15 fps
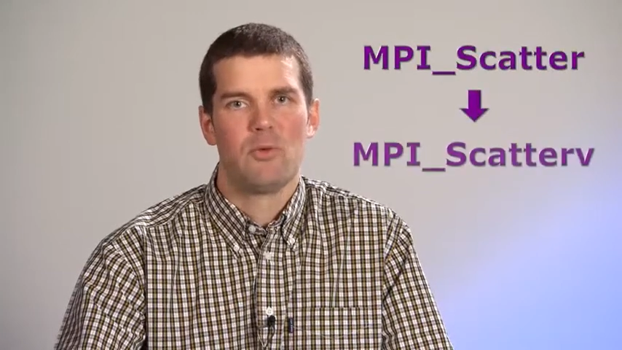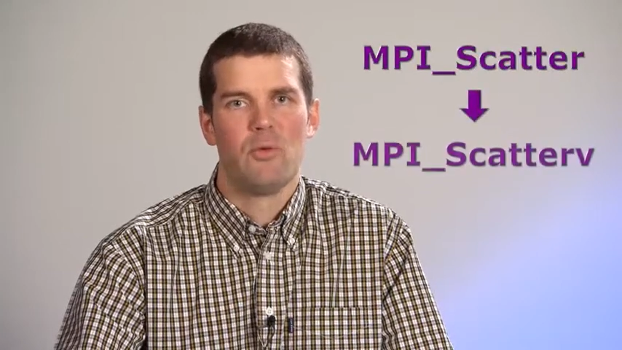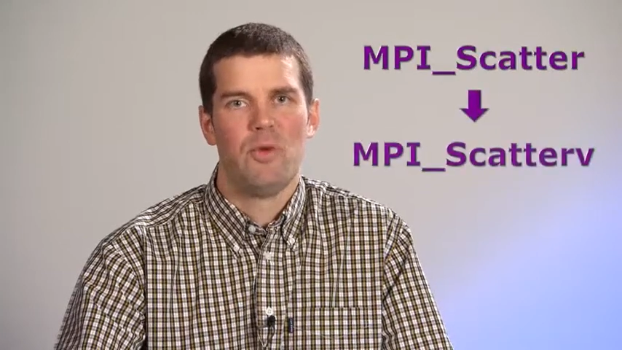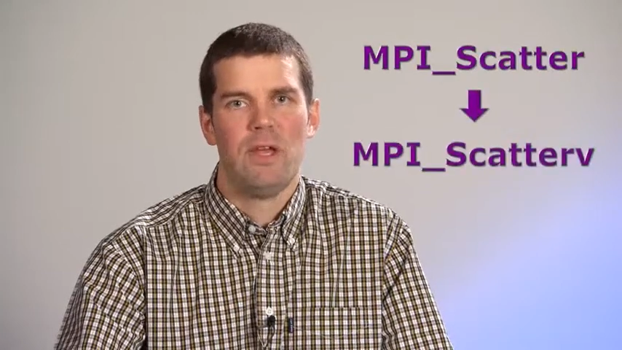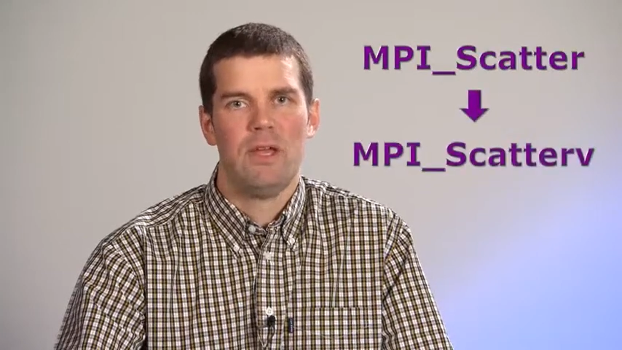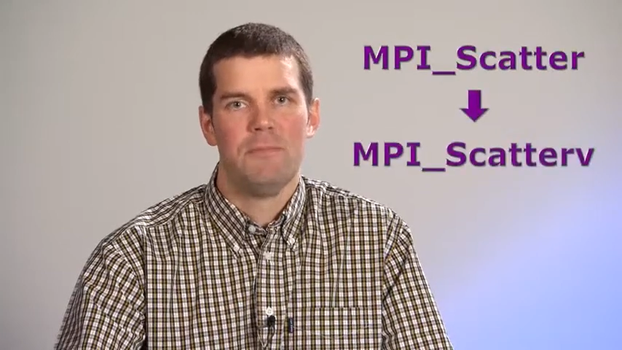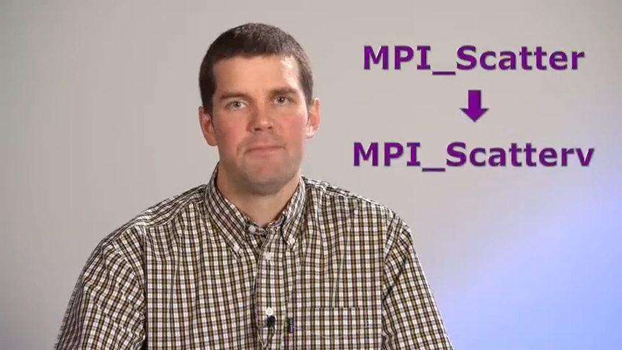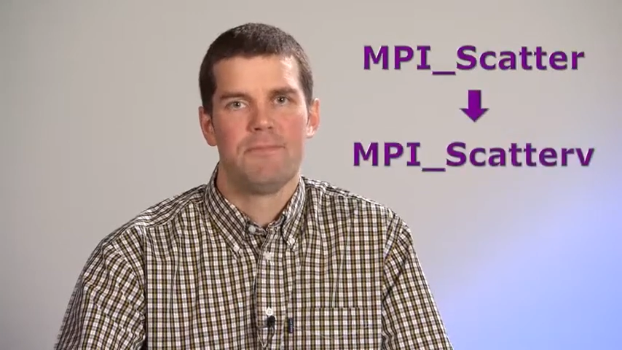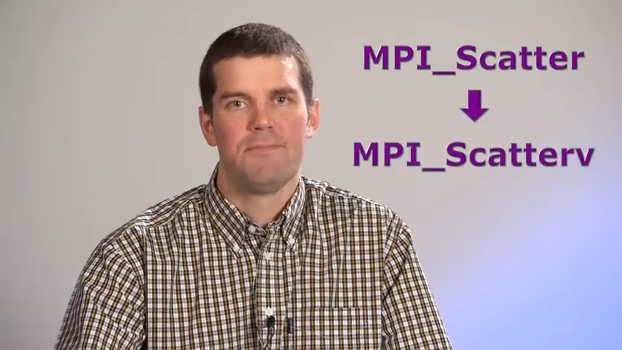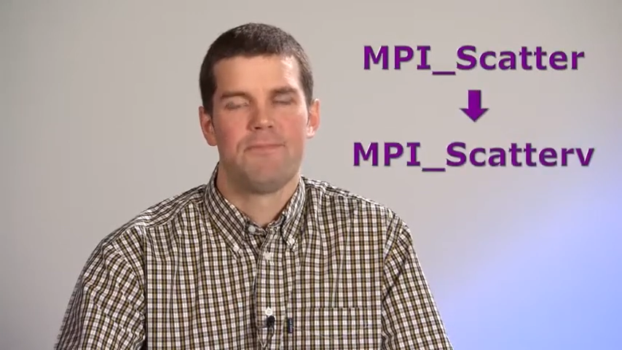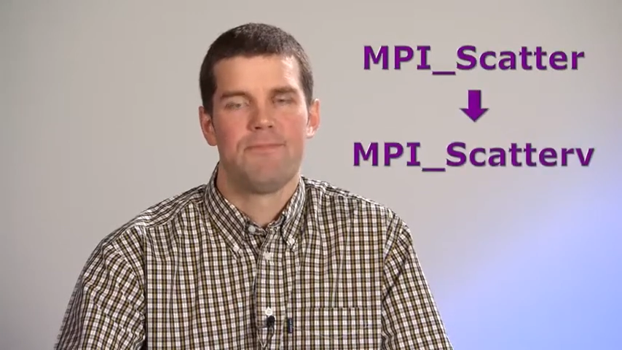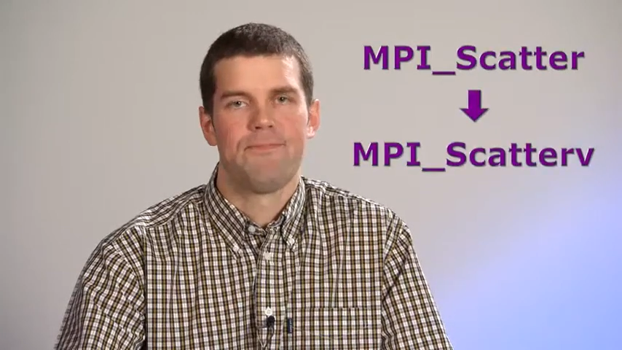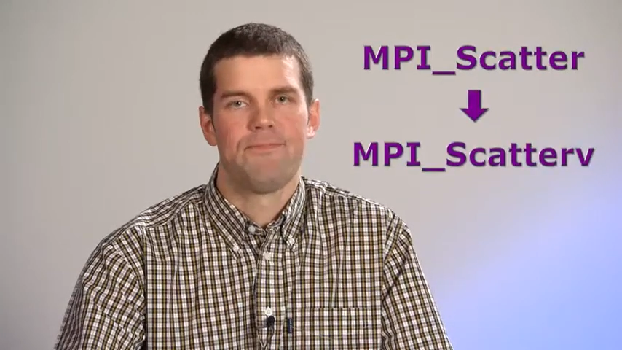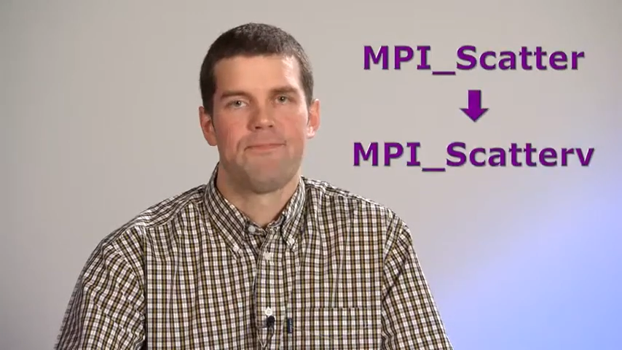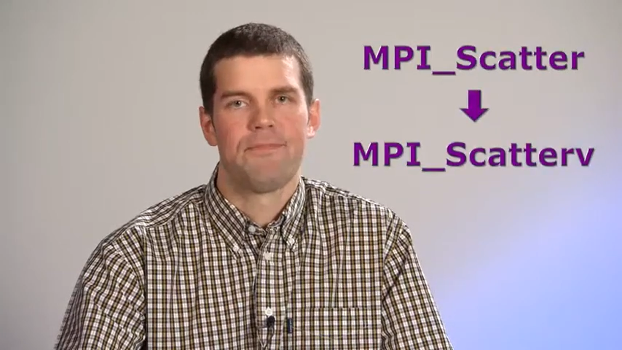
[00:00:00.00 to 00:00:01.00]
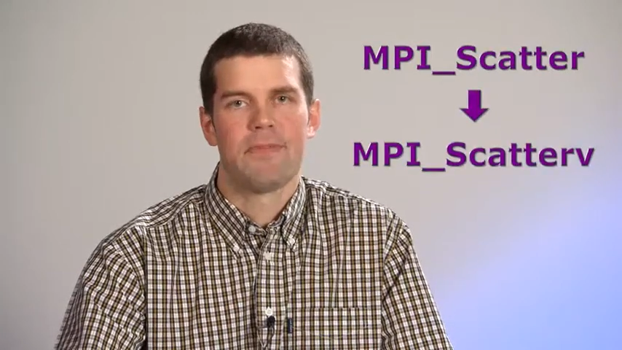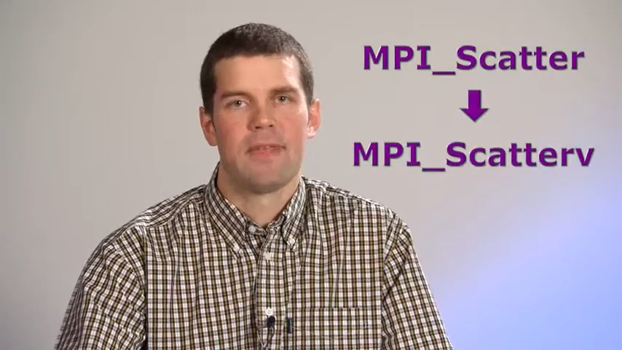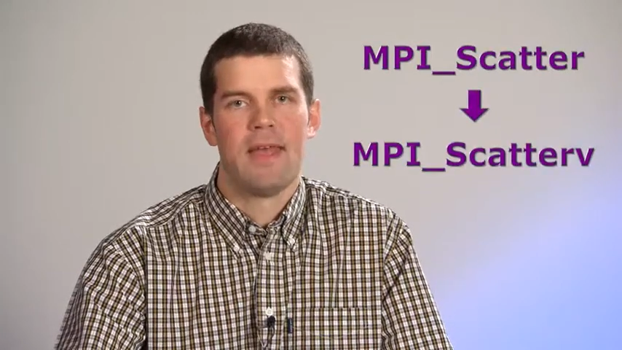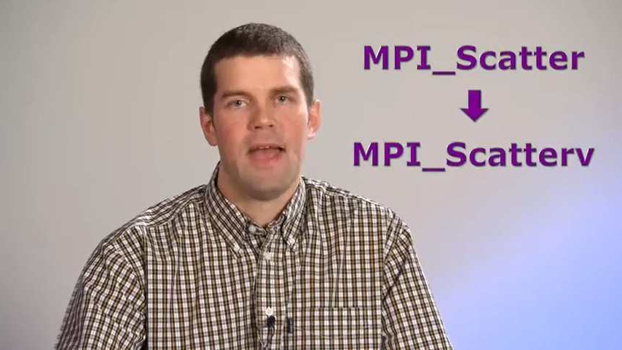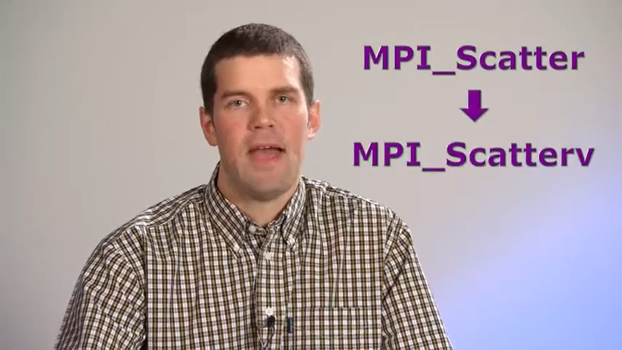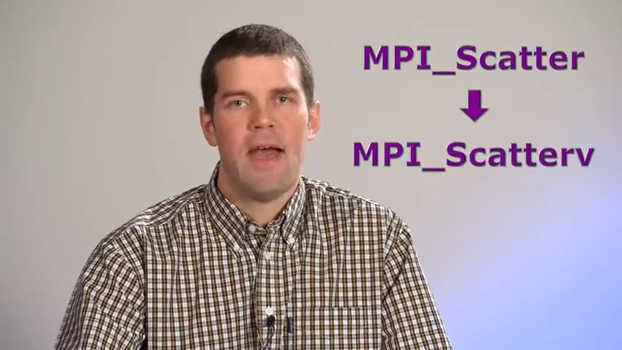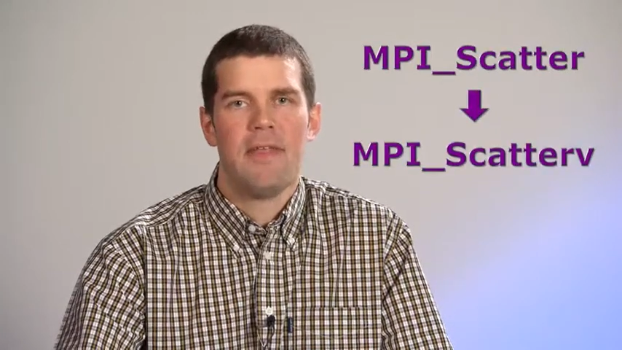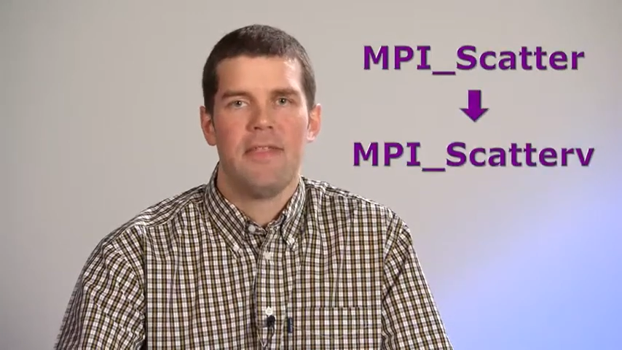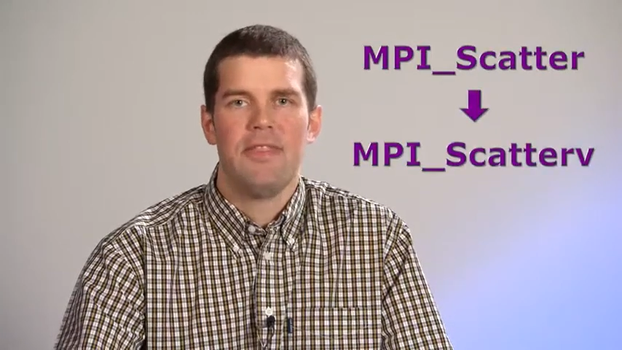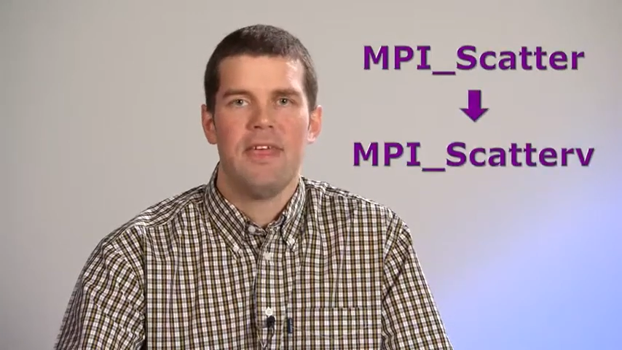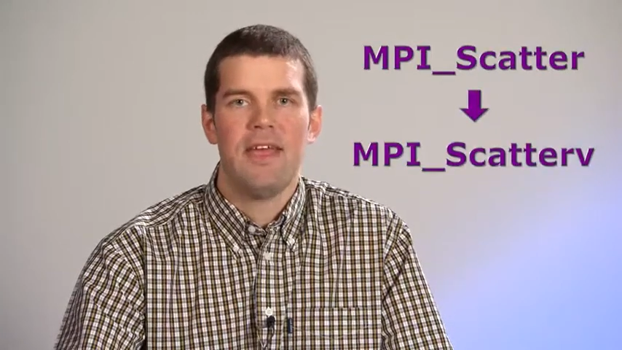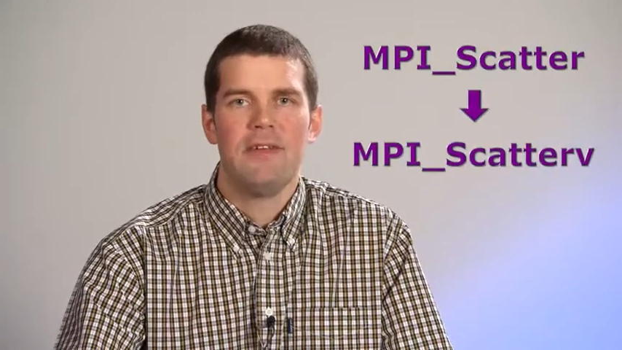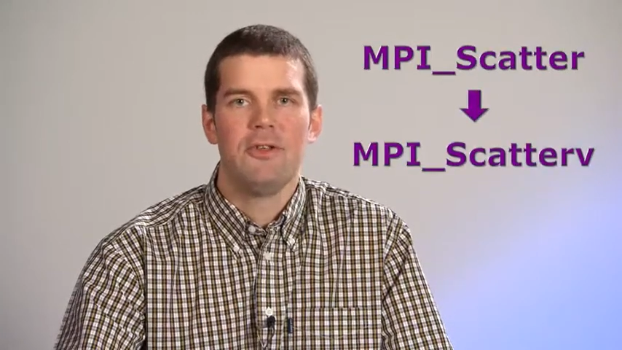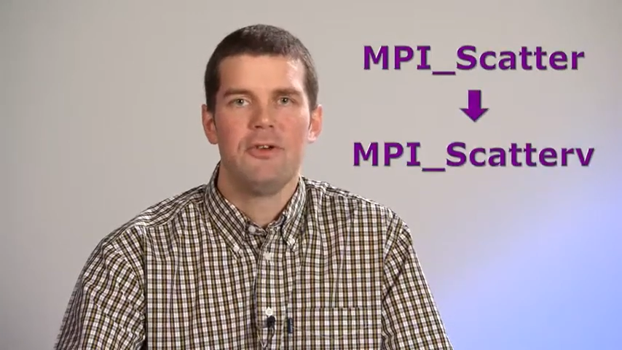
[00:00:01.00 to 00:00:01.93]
v. They are